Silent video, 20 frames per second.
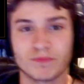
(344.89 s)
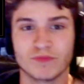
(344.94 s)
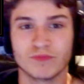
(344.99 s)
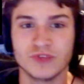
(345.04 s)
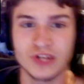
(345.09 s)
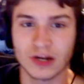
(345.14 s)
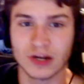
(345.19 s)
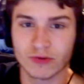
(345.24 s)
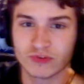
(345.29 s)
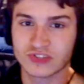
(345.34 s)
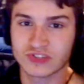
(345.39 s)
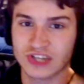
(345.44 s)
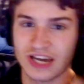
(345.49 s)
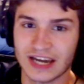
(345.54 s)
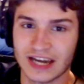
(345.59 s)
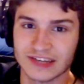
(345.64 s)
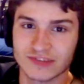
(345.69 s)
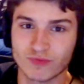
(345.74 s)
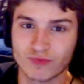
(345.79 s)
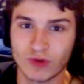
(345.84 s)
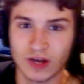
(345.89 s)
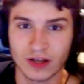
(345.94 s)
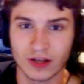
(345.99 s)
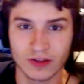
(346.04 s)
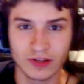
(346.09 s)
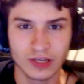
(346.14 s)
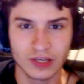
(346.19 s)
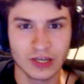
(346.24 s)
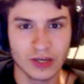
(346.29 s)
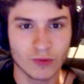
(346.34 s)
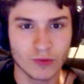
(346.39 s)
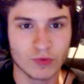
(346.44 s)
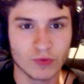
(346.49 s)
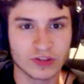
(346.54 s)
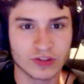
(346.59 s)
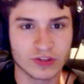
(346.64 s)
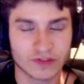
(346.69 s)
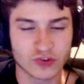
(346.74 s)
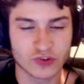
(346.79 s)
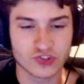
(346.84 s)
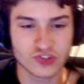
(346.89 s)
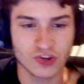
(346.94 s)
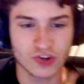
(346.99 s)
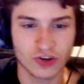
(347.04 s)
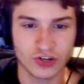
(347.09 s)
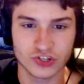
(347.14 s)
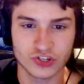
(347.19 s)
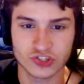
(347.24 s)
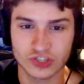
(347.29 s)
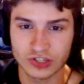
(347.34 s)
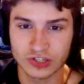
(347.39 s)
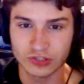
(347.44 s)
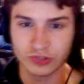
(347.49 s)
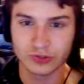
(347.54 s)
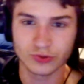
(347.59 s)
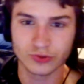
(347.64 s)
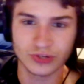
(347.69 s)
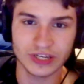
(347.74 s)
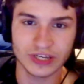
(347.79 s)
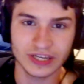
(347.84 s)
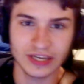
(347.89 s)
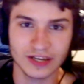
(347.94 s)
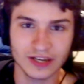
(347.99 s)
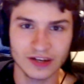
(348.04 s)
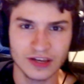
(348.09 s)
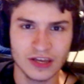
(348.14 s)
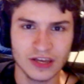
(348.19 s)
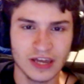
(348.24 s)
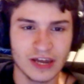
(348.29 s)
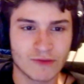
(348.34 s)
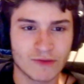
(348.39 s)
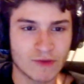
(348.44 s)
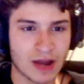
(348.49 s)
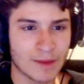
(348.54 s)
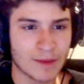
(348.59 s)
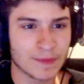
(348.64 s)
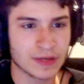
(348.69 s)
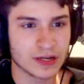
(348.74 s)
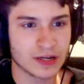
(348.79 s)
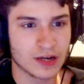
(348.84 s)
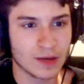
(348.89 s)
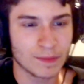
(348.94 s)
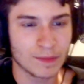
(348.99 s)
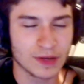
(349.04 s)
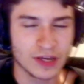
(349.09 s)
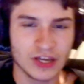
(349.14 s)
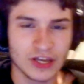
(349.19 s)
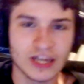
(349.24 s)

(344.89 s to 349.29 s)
you know, ties well with the first song and just concluding it and wrapping it up.